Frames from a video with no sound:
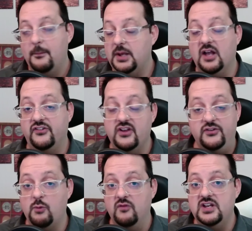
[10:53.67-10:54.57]
because
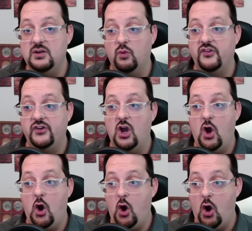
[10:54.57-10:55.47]
this movie was
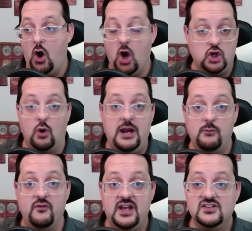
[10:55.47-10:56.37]
a great movie.